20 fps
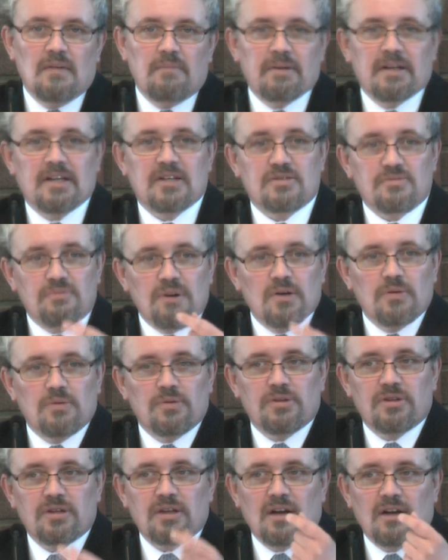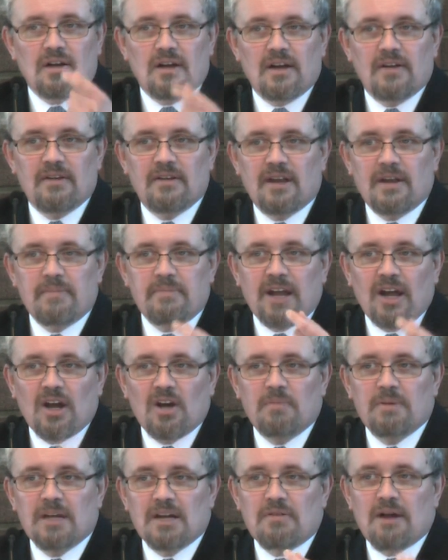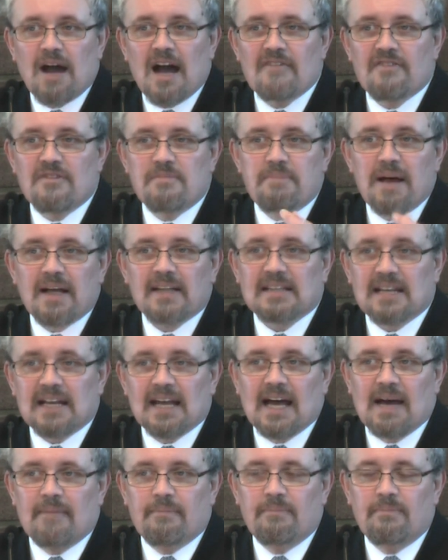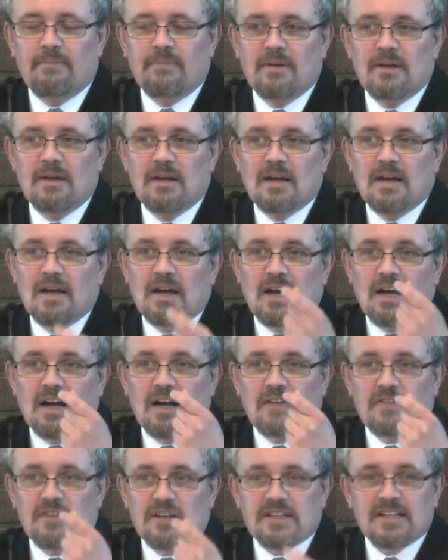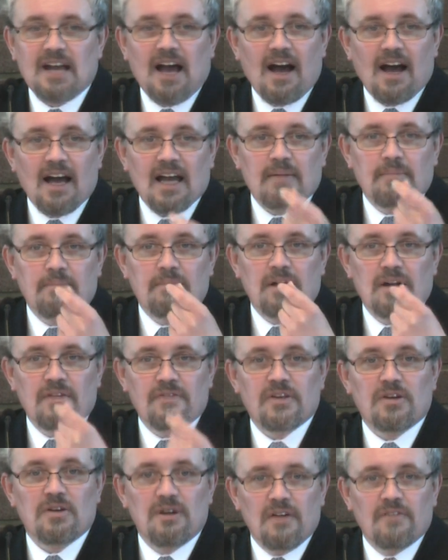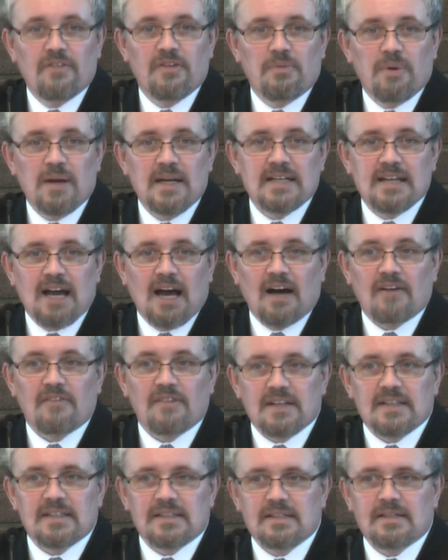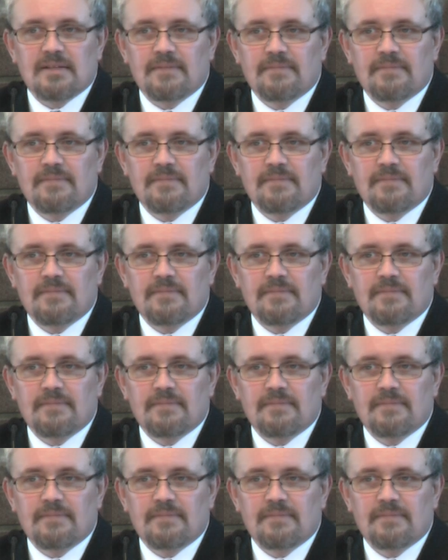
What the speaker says: because Ruth and Naomi arrive in Bethlehem at the time of the wheat harvest.